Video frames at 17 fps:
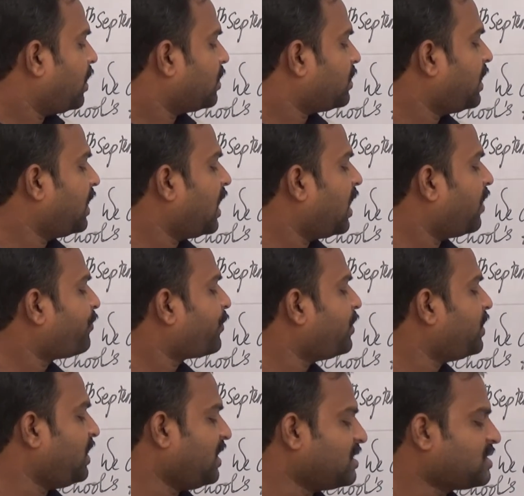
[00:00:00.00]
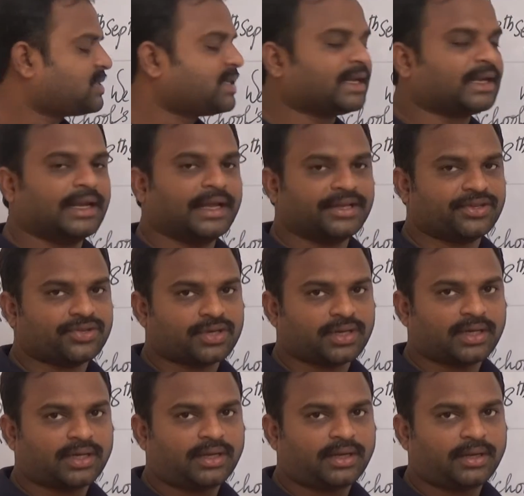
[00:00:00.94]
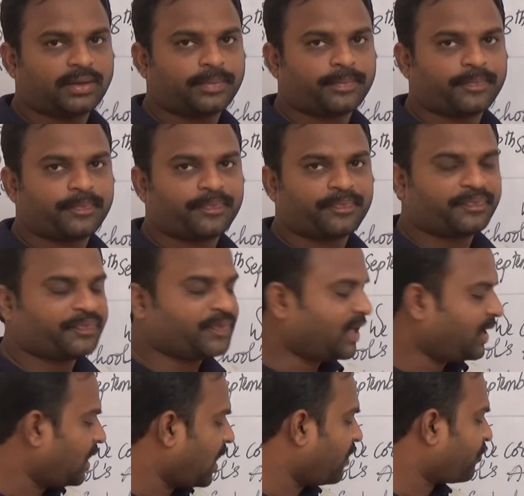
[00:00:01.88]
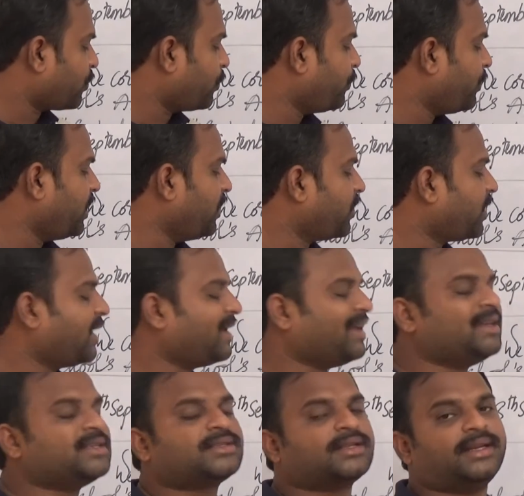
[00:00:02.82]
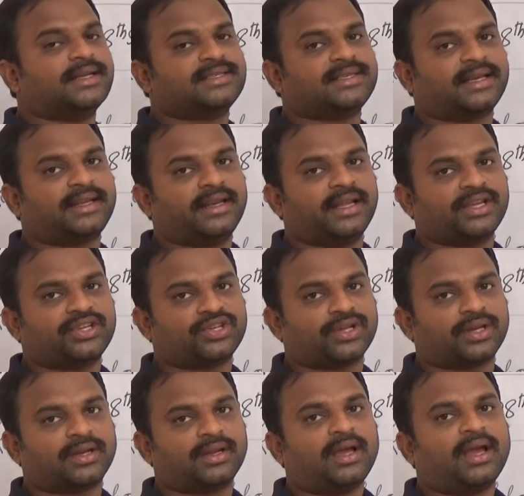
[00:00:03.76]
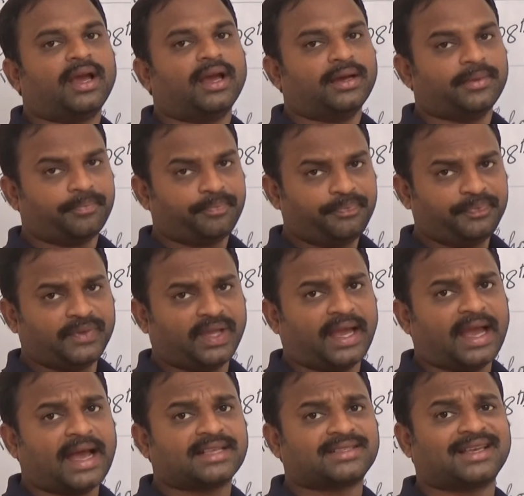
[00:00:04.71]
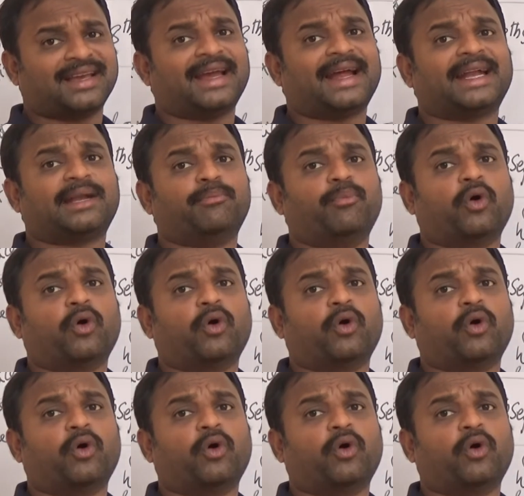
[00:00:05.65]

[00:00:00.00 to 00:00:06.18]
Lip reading: Then after his signature, then after we need to write his designation as a head